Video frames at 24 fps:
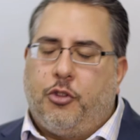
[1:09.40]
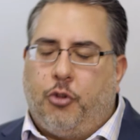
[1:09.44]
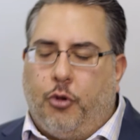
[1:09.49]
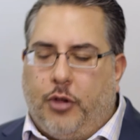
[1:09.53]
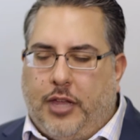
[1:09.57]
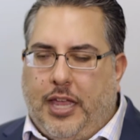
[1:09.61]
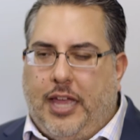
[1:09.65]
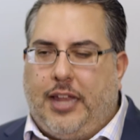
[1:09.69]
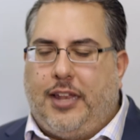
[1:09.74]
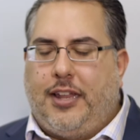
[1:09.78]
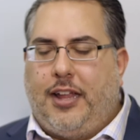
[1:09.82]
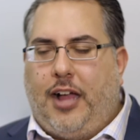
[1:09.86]
So
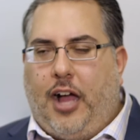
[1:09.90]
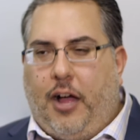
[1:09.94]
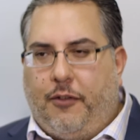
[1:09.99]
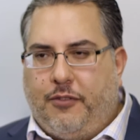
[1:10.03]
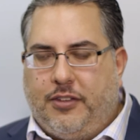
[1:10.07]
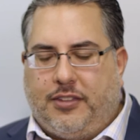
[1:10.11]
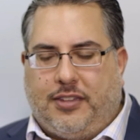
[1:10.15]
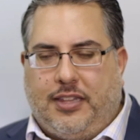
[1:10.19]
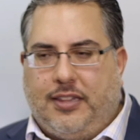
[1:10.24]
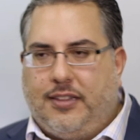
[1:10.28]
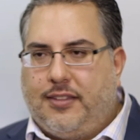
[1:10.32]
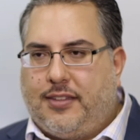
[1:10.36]
again,
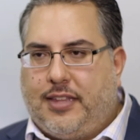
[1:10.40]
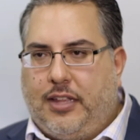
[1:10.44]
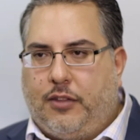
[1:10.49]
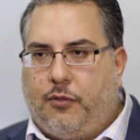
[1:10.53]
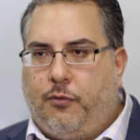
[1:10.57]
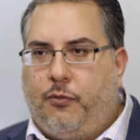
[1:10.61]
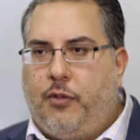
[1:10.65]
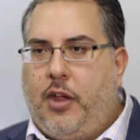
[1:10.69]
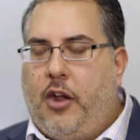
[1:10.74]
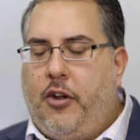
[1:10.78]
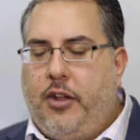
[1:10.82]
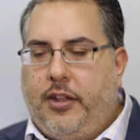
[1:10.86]
obviously this gets
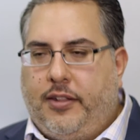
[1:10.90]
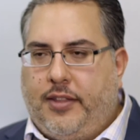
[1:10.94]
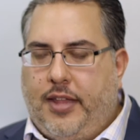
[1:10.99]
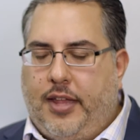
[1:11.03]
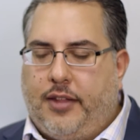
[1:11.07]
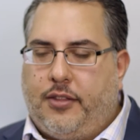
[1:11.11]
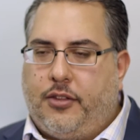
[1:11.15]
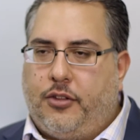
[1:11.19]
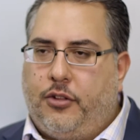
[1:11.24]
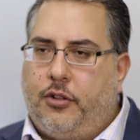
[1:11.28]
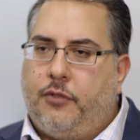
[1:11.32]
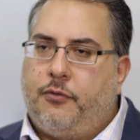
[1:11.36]
very
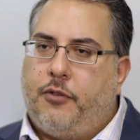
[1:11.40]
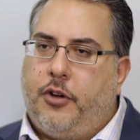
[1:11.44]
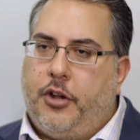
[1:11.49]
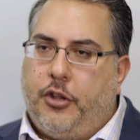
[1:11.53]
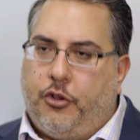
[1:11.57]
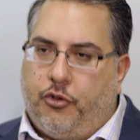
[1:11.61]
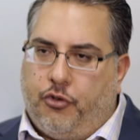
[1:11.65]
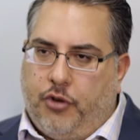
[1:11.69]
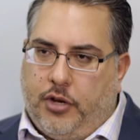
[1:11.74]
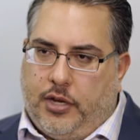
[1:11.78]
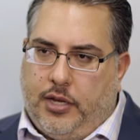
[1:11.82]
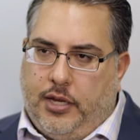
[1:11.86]
technical and very
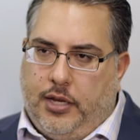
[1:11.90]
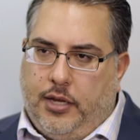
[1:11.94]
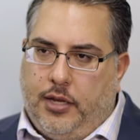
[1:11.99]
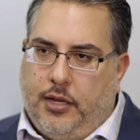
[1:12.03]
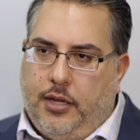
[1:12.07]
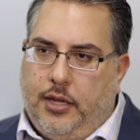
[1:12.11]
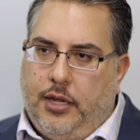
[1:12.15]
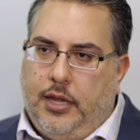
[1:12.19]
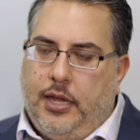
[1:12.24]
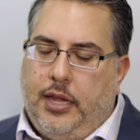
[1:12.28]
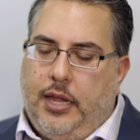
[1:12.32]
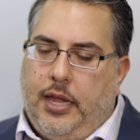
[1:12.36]
tricky,
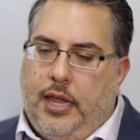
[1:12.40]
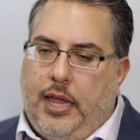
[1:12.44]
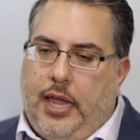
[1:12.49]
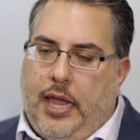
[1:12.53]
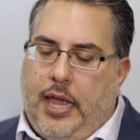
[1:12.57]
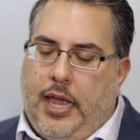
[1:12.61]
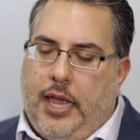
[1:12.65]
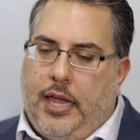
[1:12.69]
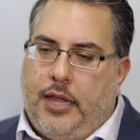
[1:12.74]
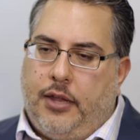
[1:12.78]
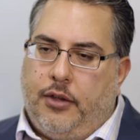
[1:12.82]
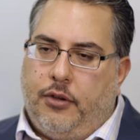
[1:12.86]

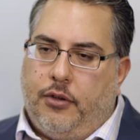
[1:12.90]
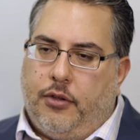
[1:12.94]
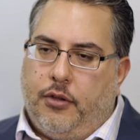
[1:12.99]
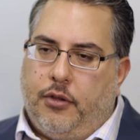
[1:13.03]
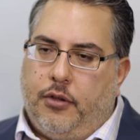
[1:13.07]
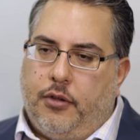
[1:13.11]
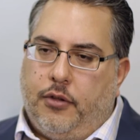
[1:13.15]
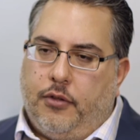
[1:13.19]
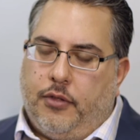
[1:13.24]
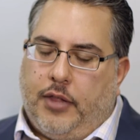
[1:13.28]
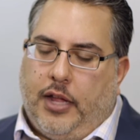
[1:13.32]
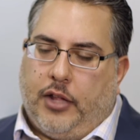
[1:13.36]
and
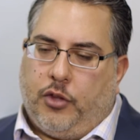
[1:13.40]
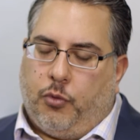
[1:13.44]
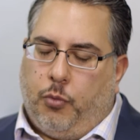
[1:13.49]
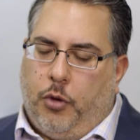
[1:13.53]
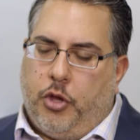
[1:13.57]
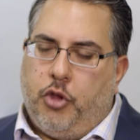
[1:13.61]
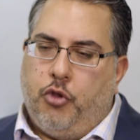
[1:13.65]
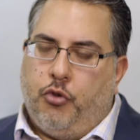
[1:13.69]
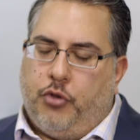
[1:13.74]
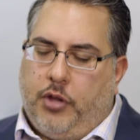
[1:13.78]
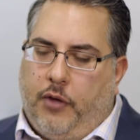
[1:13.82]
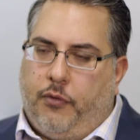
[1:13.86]
that's why
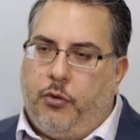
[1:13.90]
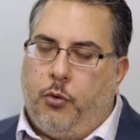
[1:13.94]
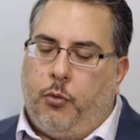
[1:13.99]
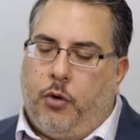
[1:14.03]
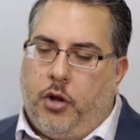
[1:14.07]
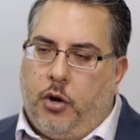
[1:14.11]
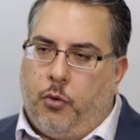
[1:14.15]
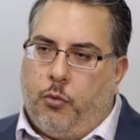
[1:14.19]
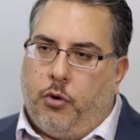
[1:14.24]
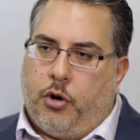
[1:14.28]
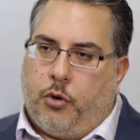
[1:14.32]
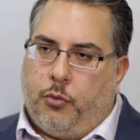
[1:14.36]
you definitely
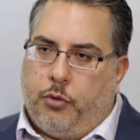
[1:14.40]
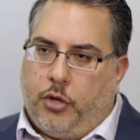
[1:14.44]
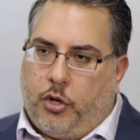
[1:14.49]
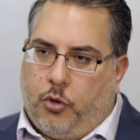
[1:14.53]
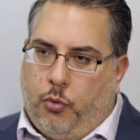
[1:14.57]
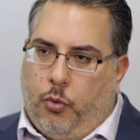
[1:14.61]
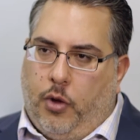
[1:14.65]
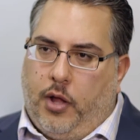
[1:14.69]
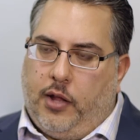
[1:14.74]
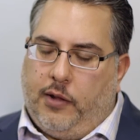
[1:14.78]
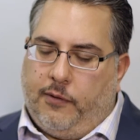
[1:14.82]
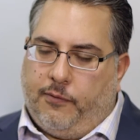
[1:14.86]
want to work with a
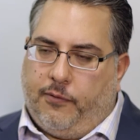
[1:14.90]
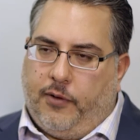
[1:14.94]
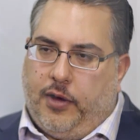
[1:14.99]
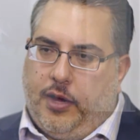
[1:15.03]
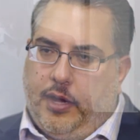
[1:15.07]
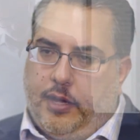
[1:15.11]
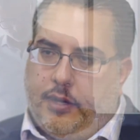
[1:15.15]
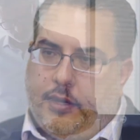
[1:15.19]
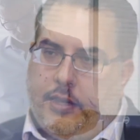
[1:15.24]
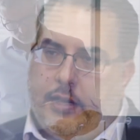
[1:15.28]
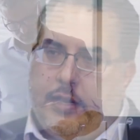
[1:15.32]
qualified